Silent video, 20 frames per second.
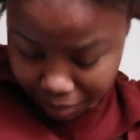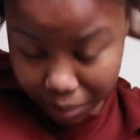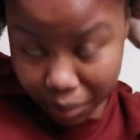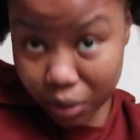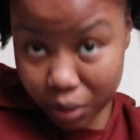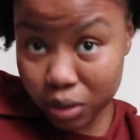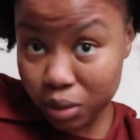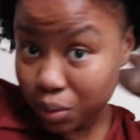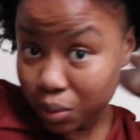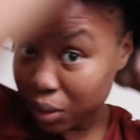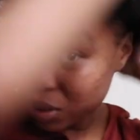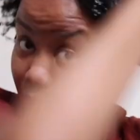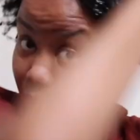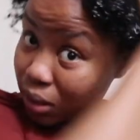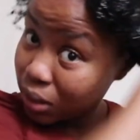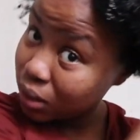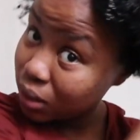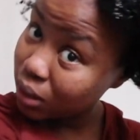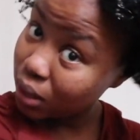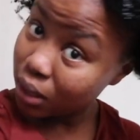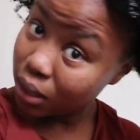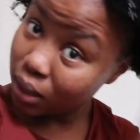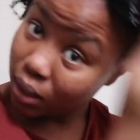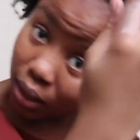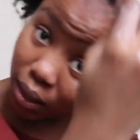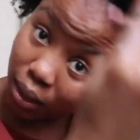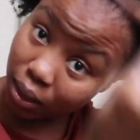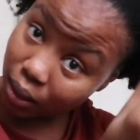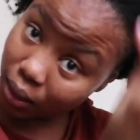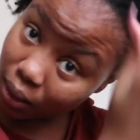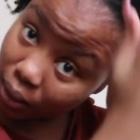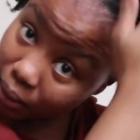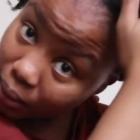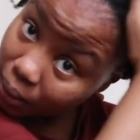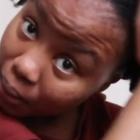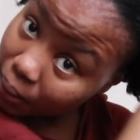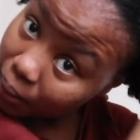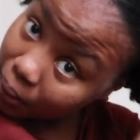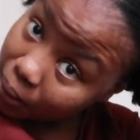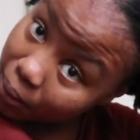because it was just sitting there in